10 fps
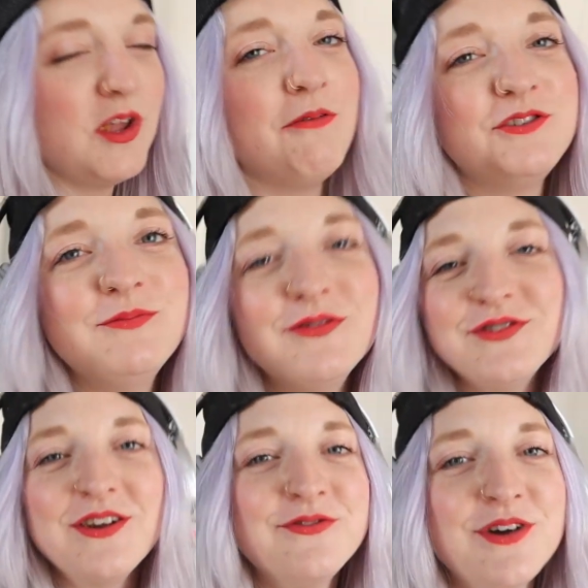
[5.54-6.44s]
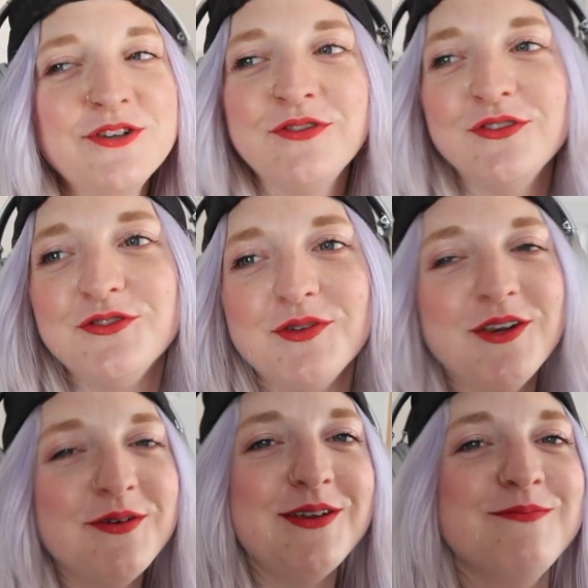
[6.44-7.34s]
That was the most ungraceful
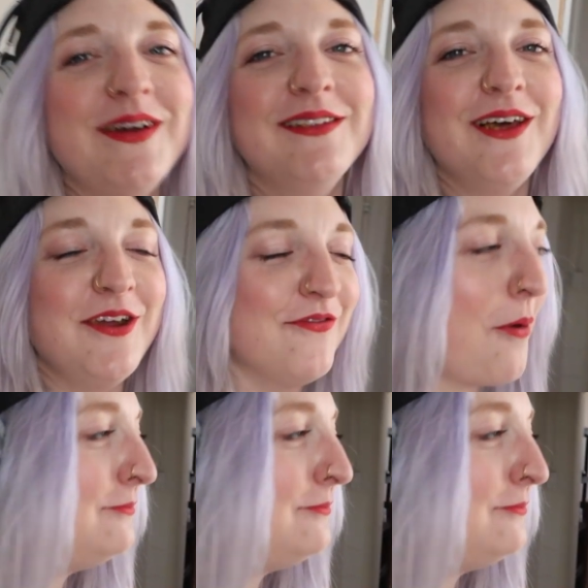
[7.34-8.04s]
Dorito eat in my life.